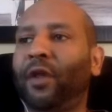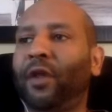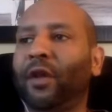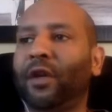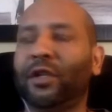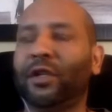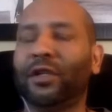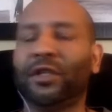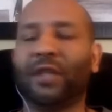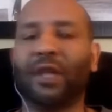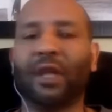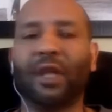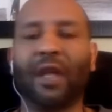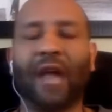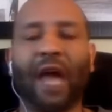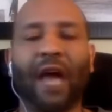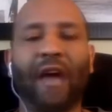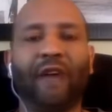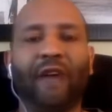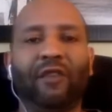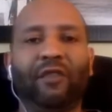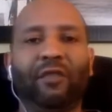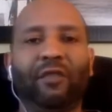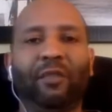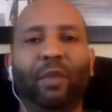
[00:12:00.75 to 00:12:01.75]
there's a lot
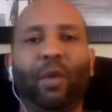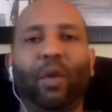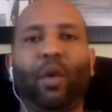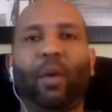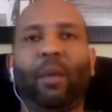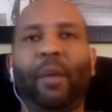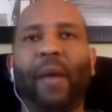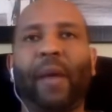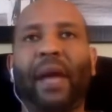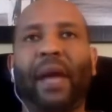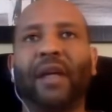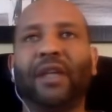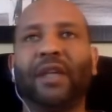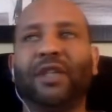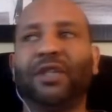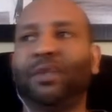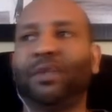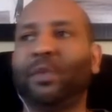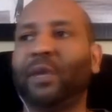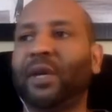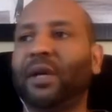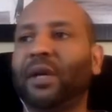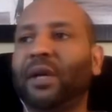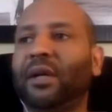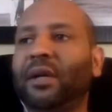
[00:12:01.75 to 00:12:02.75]
of poor
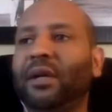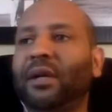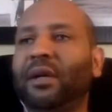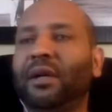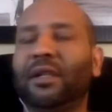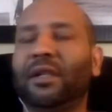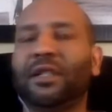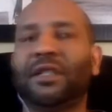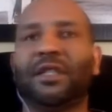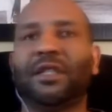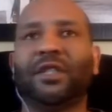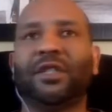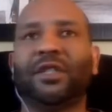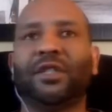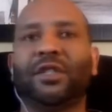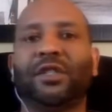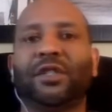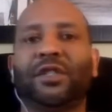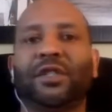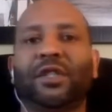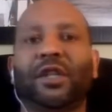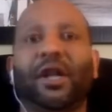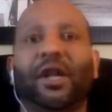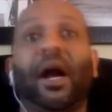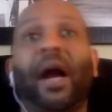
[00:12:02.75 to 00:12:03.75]
management
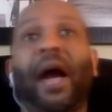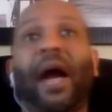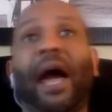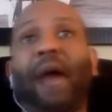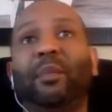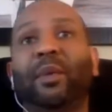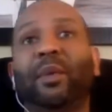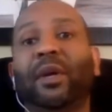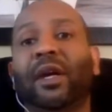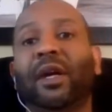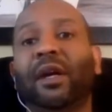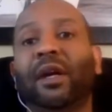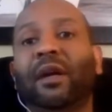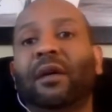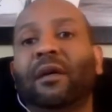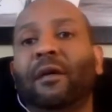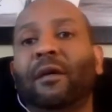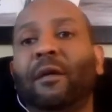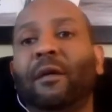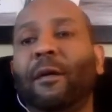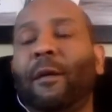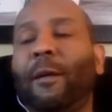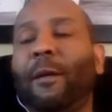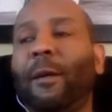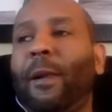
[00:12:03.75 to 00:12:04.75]
decisions that are happening
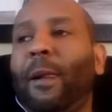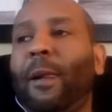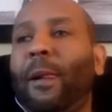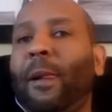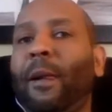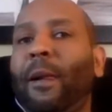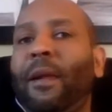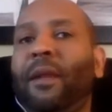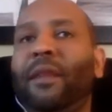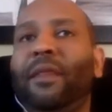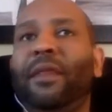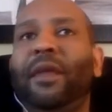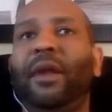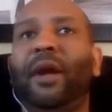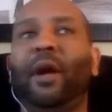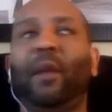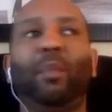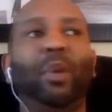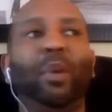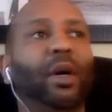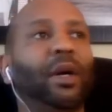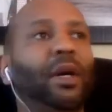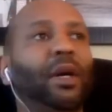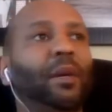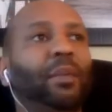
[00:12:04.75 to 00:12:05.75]
that are
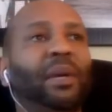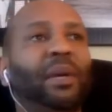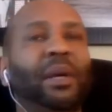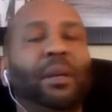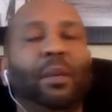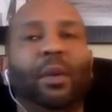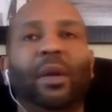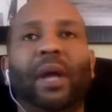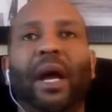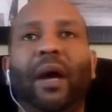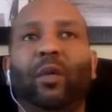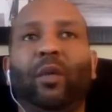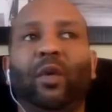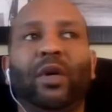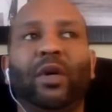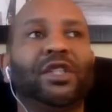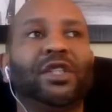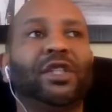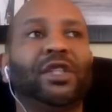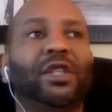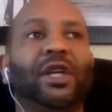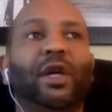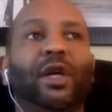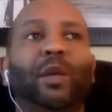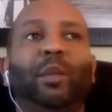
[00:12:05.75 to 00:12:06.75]
putting people at
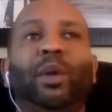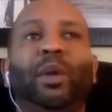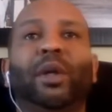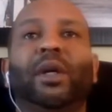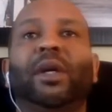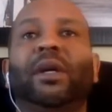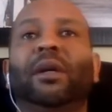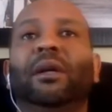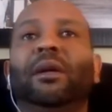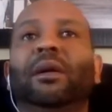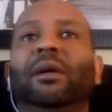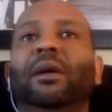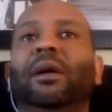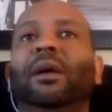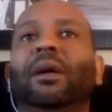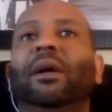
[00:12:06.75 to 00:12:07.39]
risk, that are putting